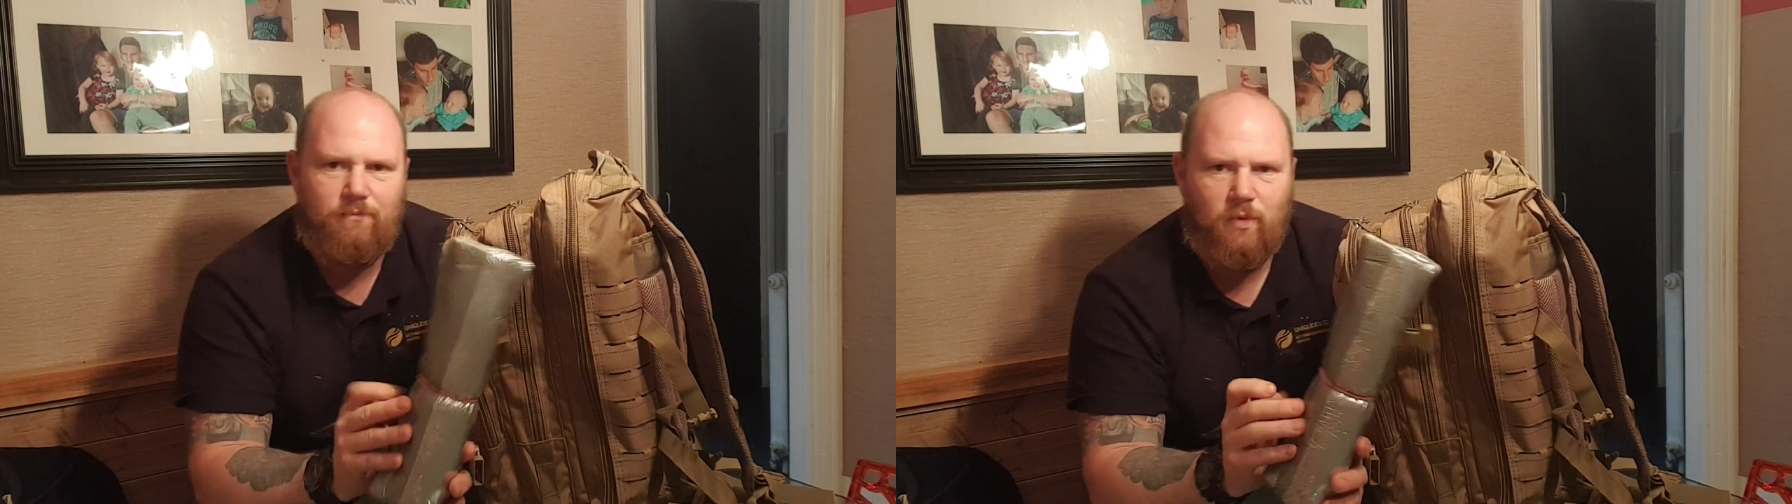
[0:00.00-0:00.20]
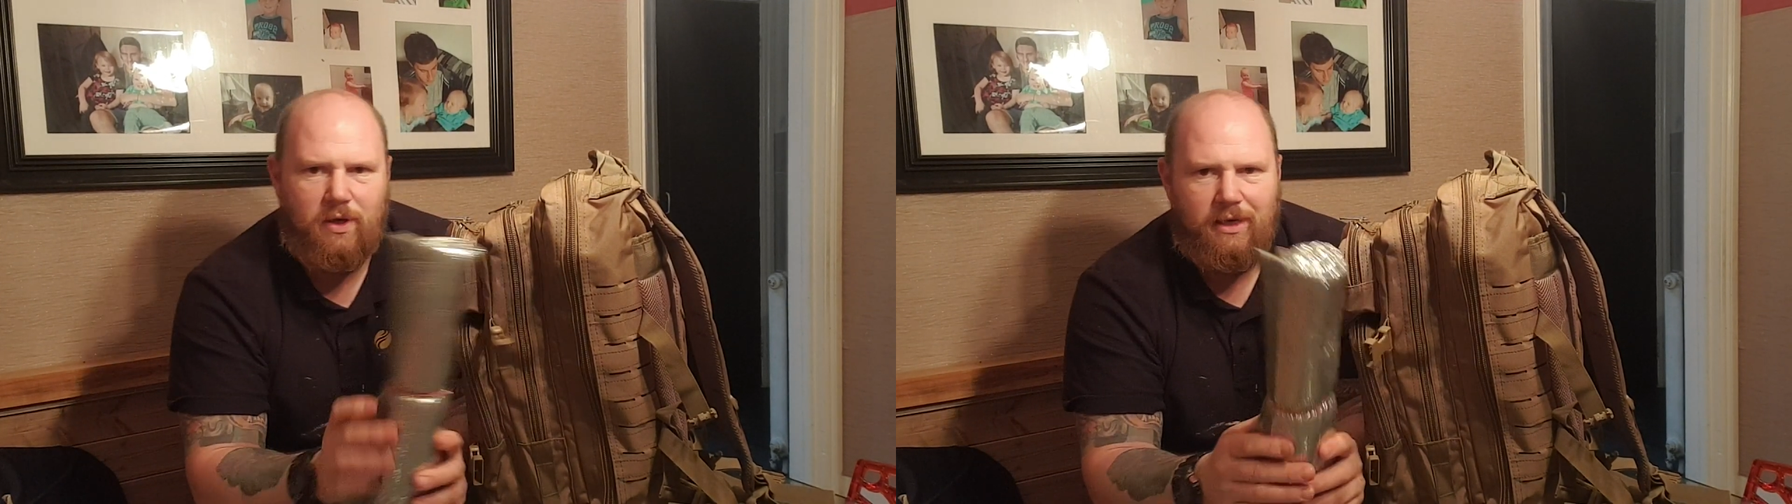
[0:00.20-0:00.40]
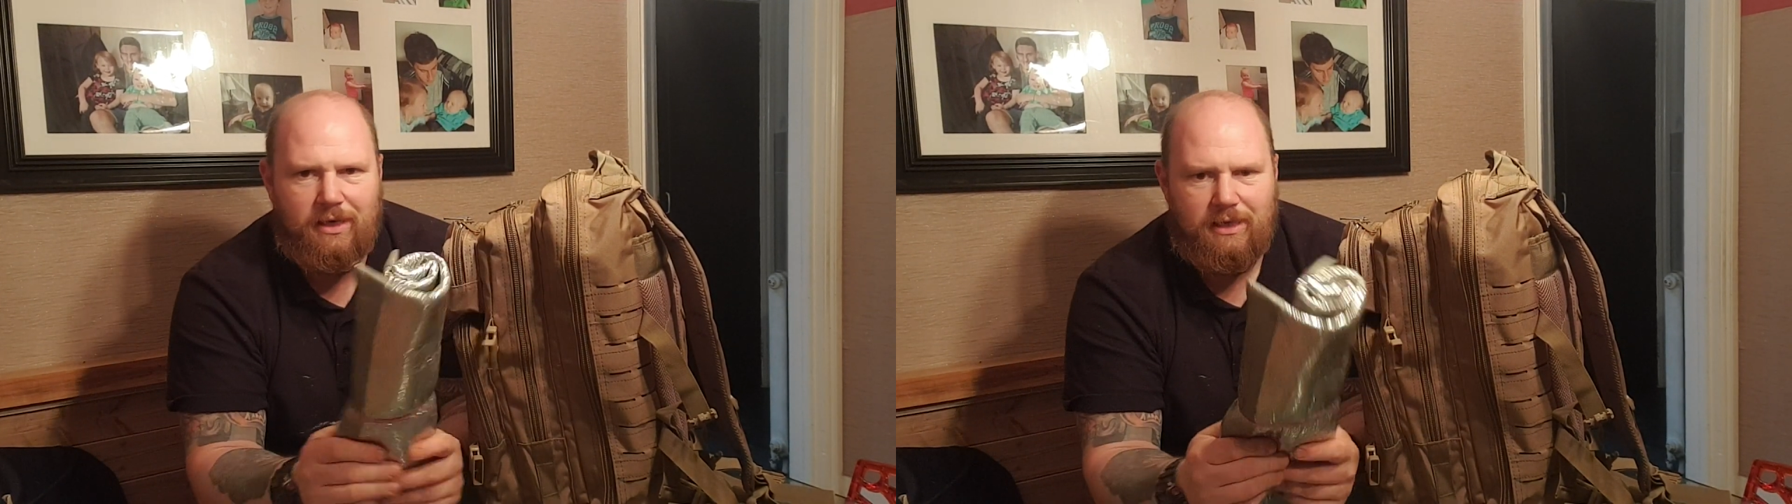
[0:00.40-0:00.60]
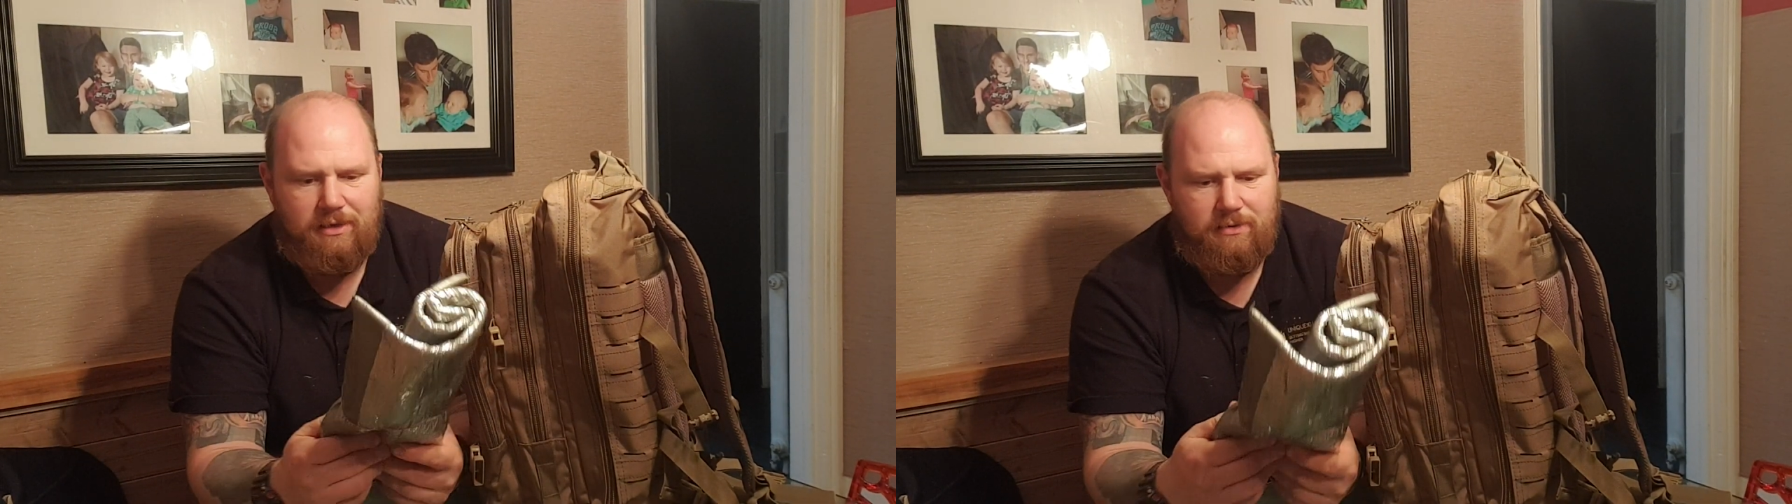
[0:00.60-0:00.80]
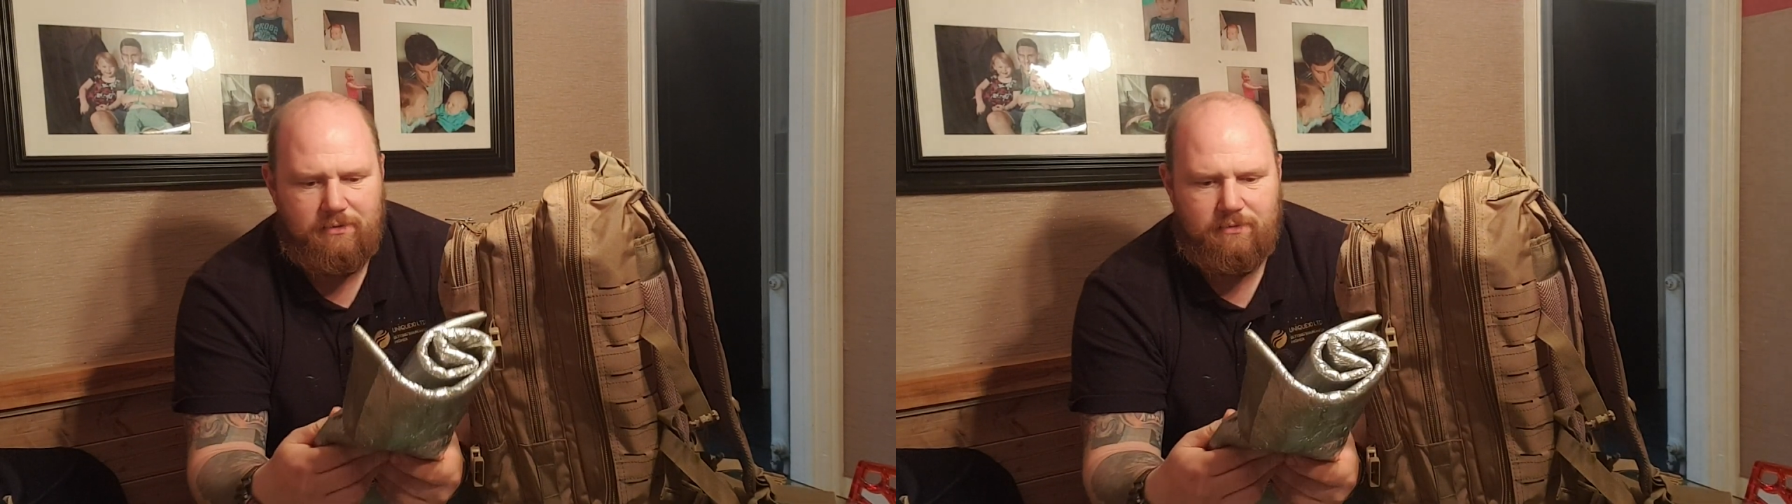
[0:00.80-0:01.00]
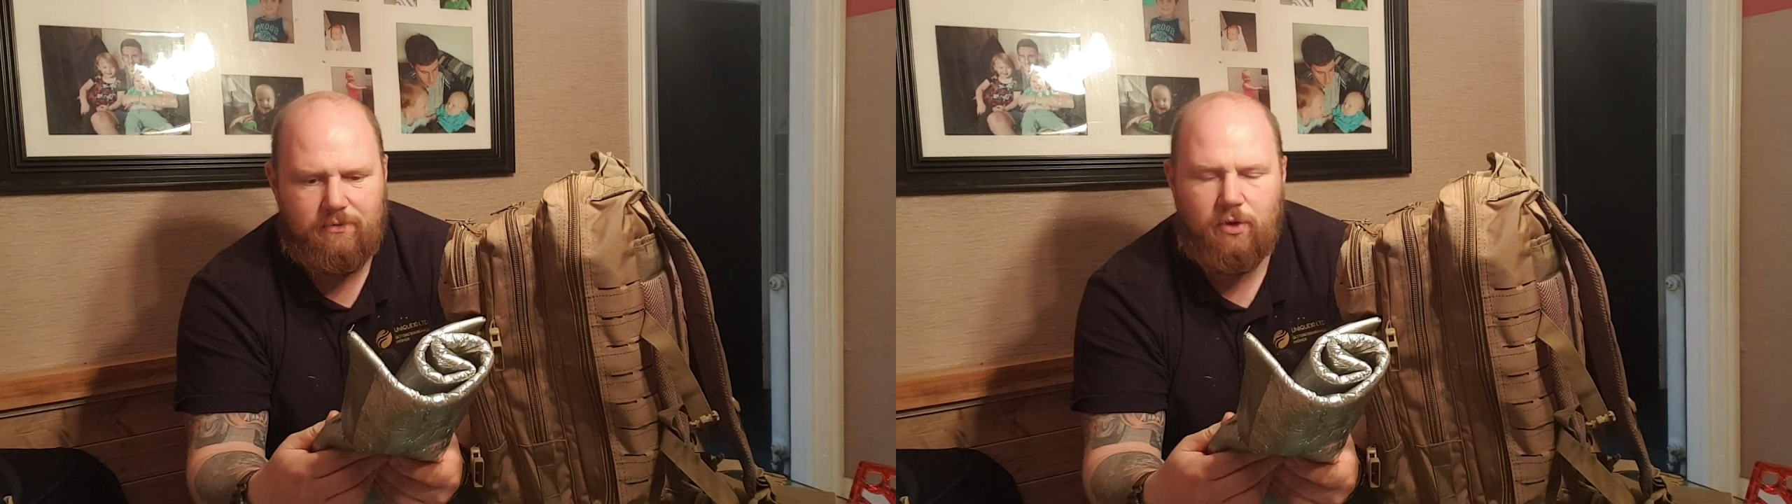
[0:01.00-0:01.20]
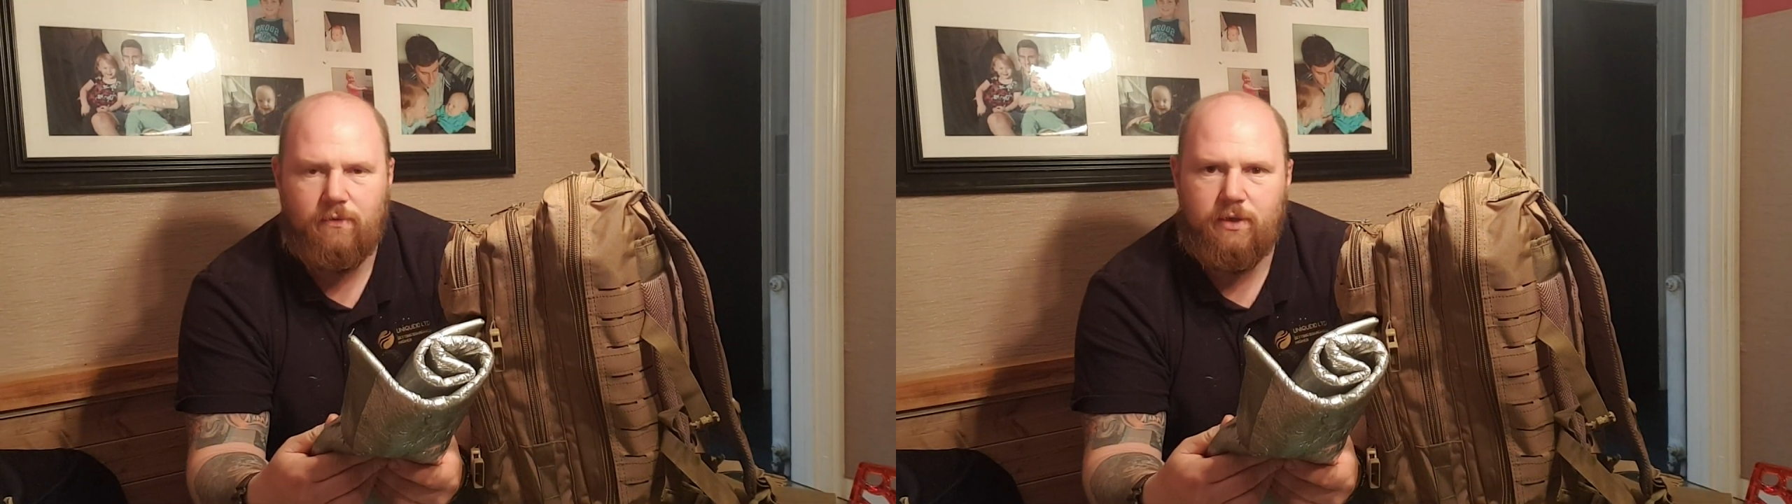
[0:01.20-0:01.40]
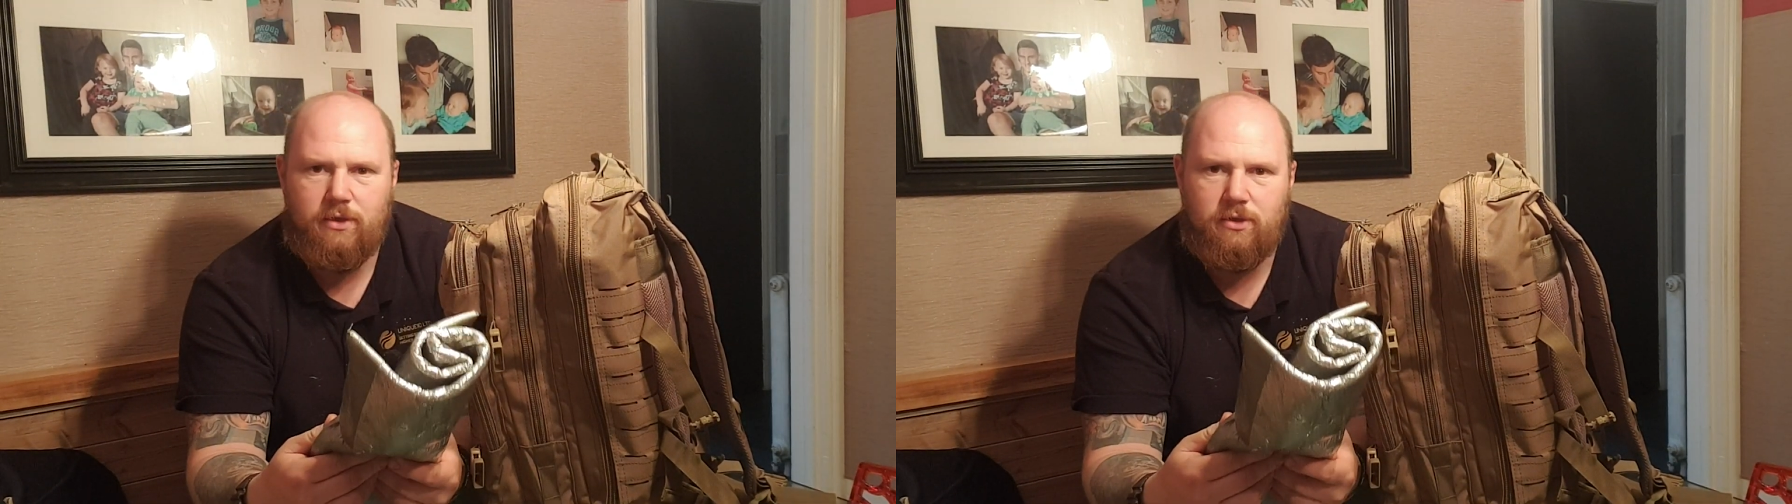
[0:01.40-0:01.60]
what I covered in